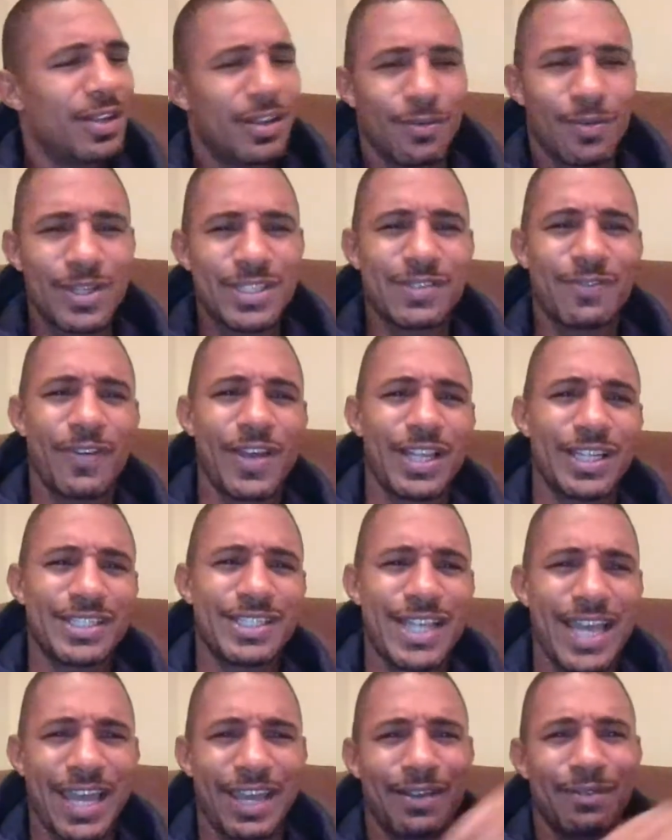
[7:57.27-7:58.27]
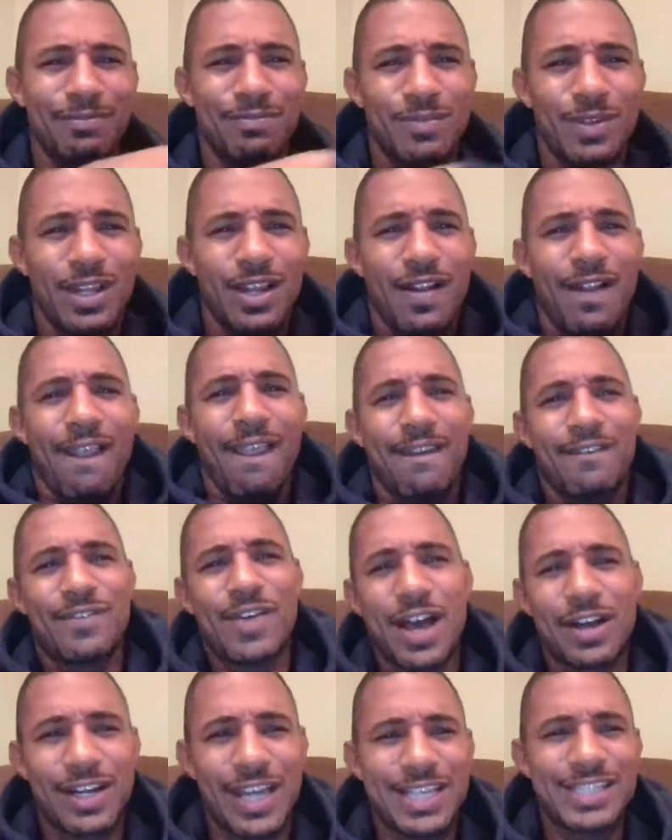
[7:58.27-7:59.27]
what's the fella's name?
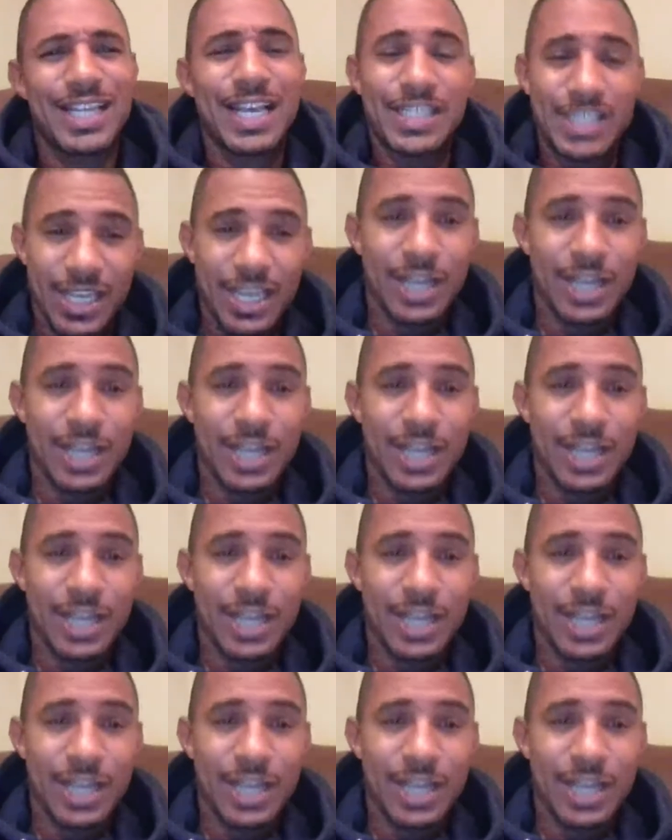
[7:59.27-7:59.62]
Valdez. That's an